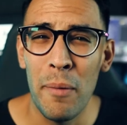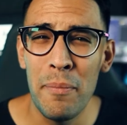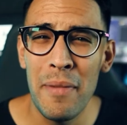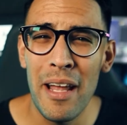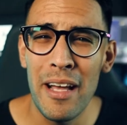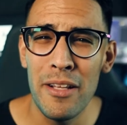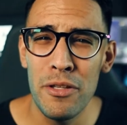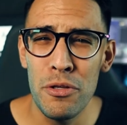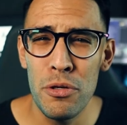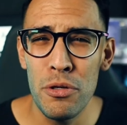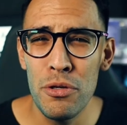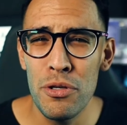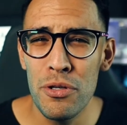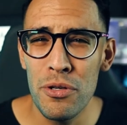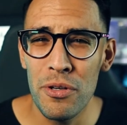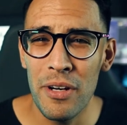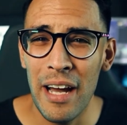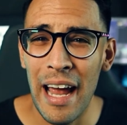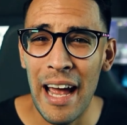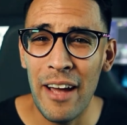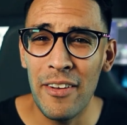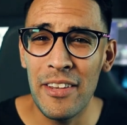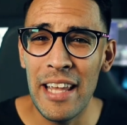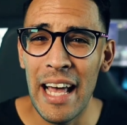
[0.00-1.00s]
I'm not too sure
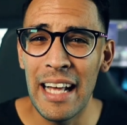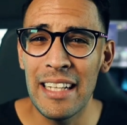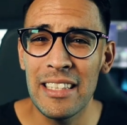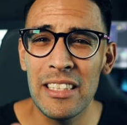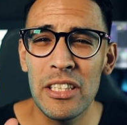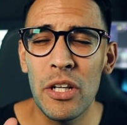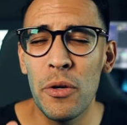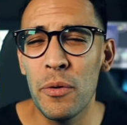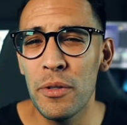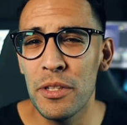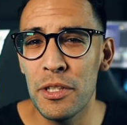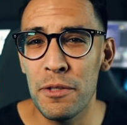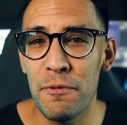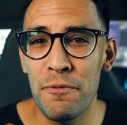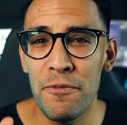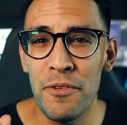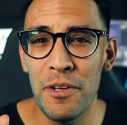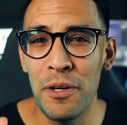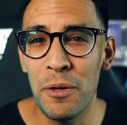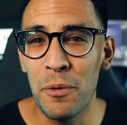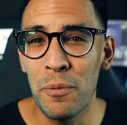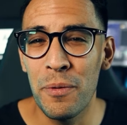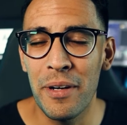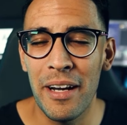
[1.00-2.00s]
how that's going to
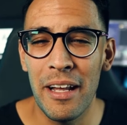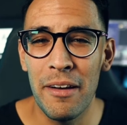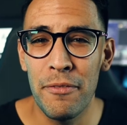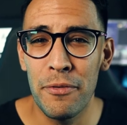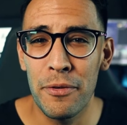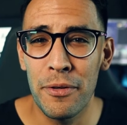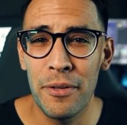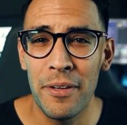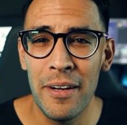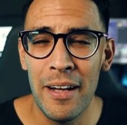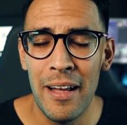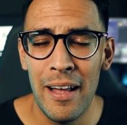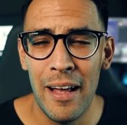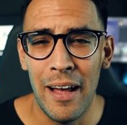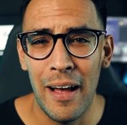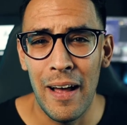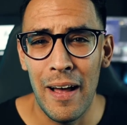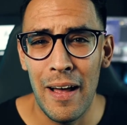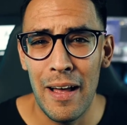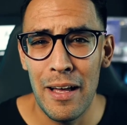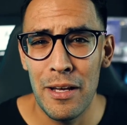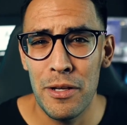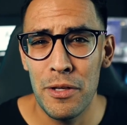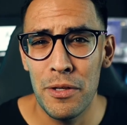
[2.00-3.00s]
feel whenever
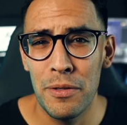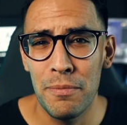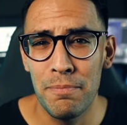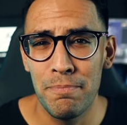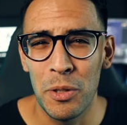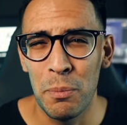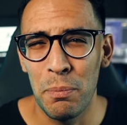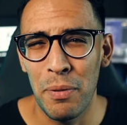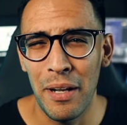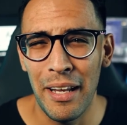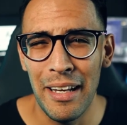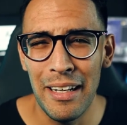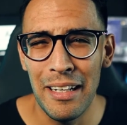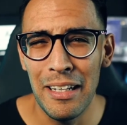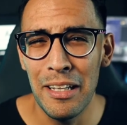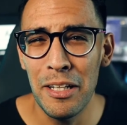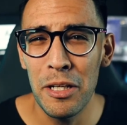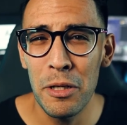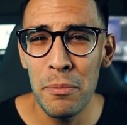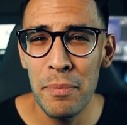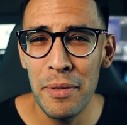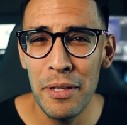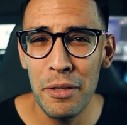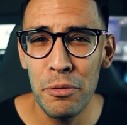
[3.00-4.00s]
you're playing a
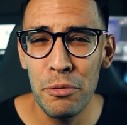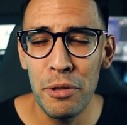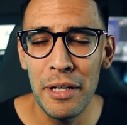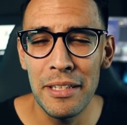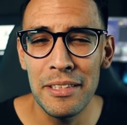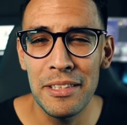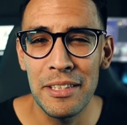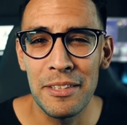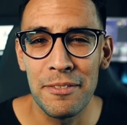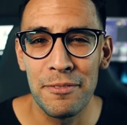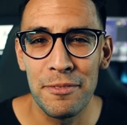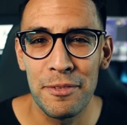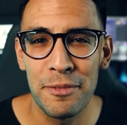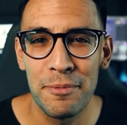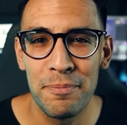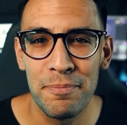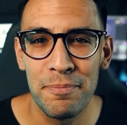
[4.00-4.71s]
little bit aggressive.